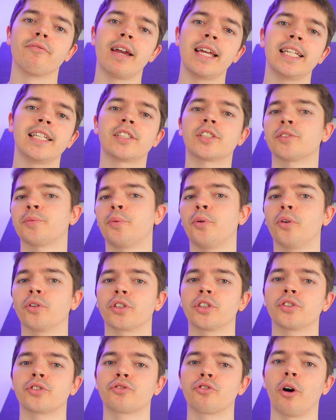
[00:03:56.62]
radiator support
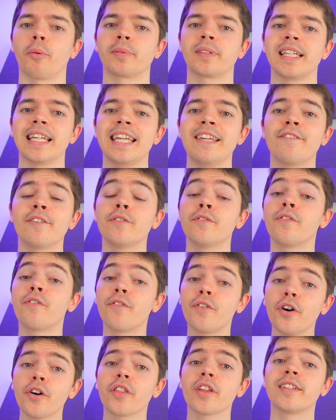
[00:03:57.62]
has dropped even
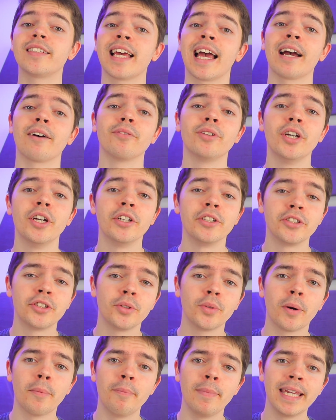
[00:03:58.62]
further down
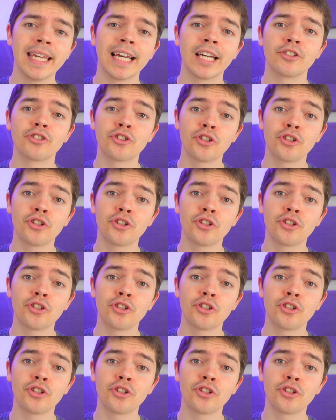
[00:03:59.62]
to a mere